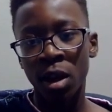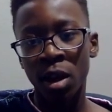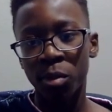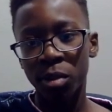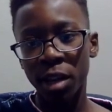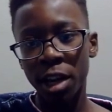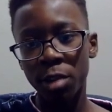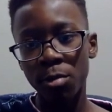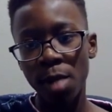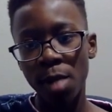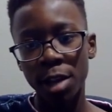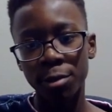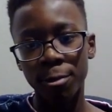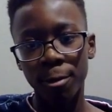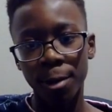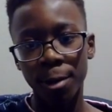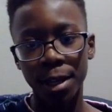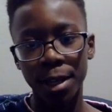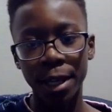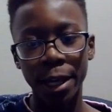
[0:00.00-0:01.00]
Playing
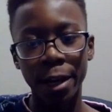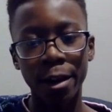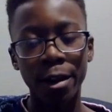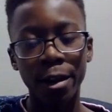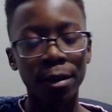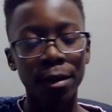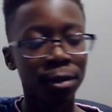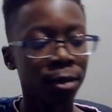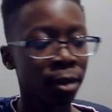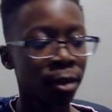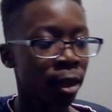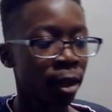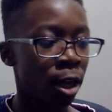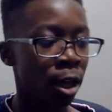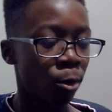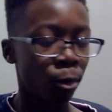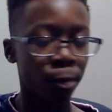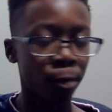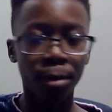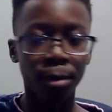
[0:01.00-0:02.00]
Rashford here
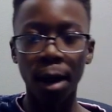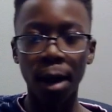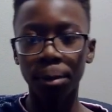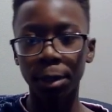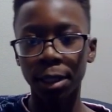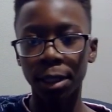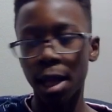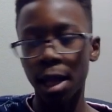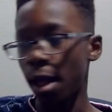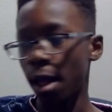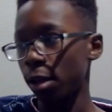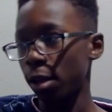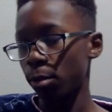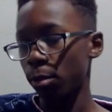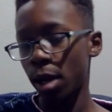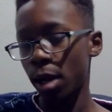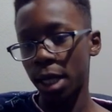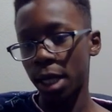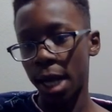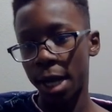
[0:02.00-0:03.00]
would probably,
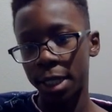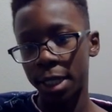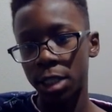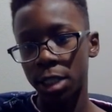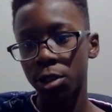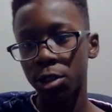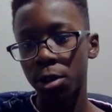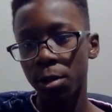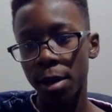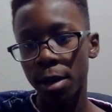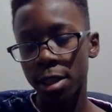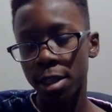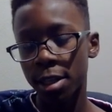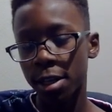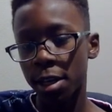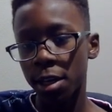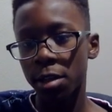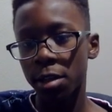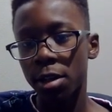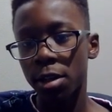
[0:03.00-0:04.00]
where Garnacho was
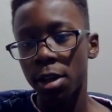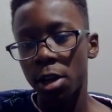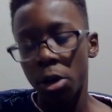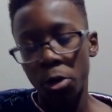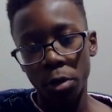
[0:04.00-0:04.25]
today,